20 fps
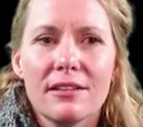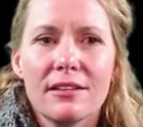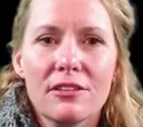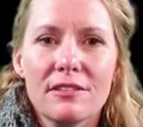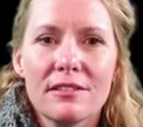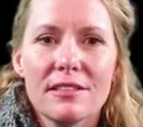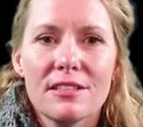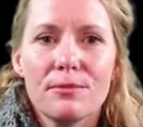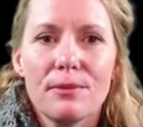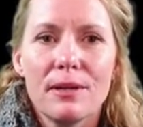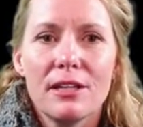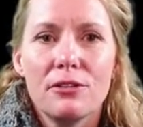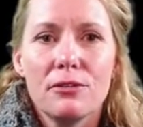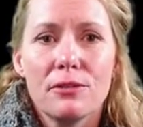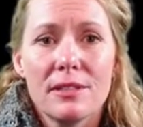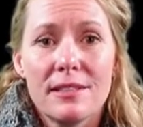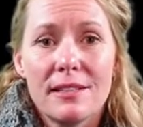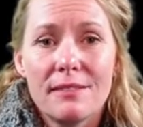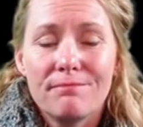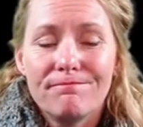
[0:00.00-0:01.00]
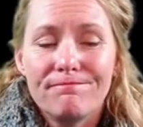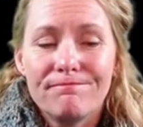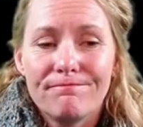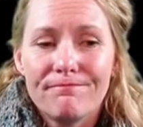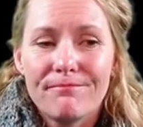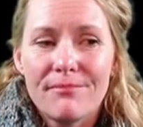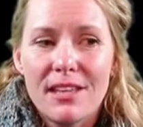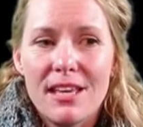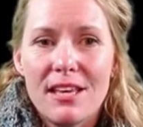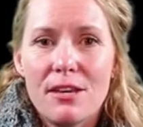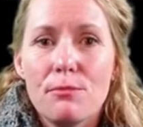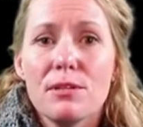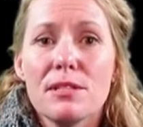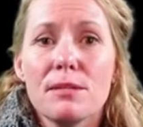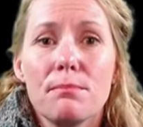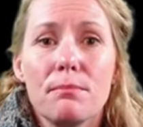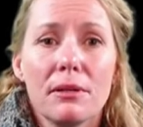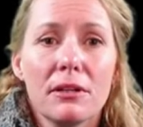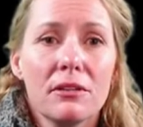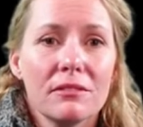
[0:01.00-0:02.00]
it look this way? And you could say, it
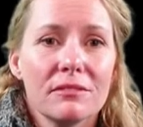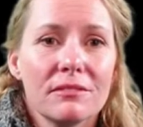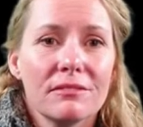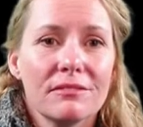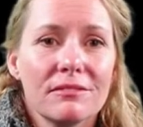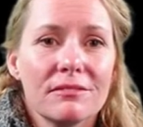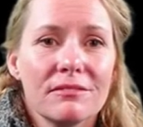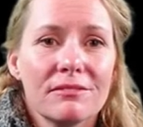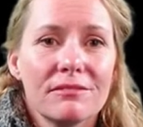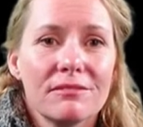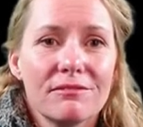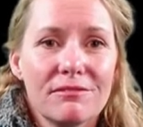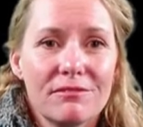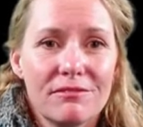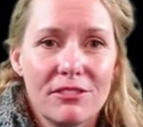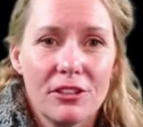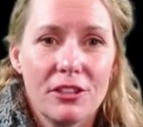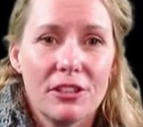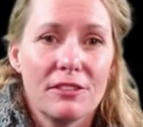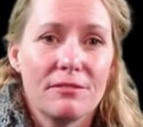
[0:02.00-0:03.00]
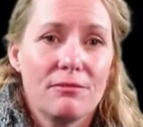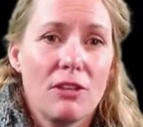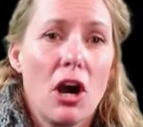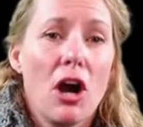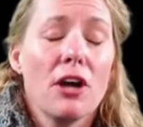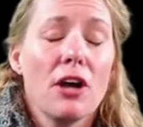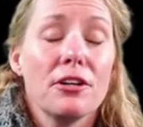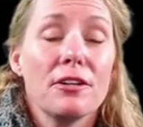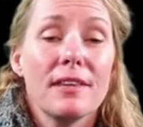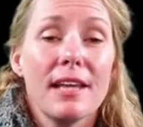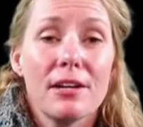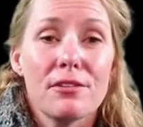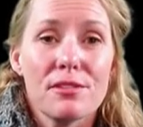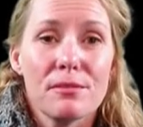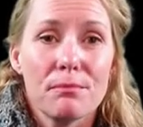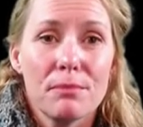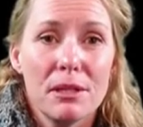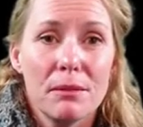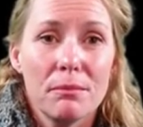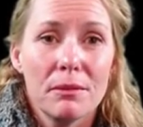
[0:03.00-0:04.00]
was built for
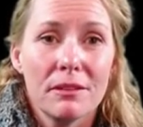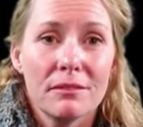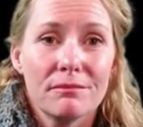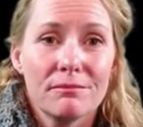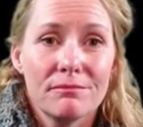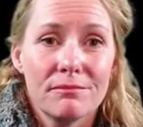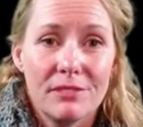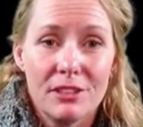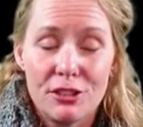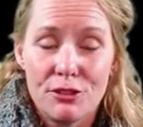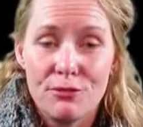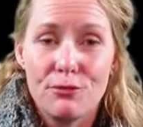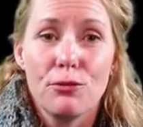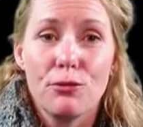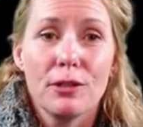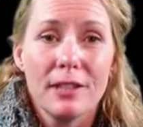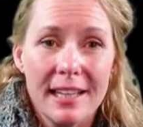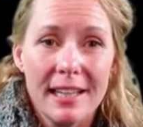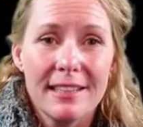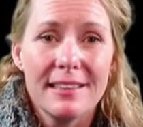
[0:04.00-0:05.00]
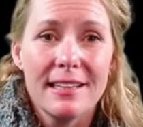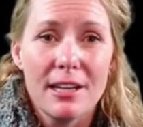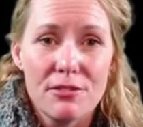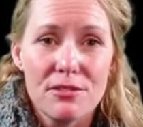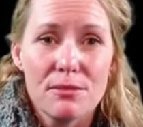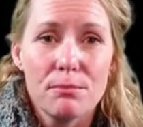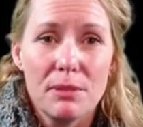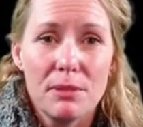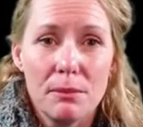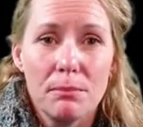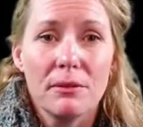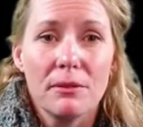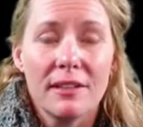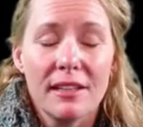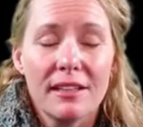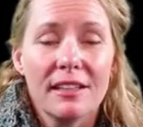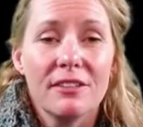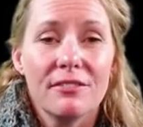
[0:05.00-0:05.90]
100,000 people. There's 48,000 people that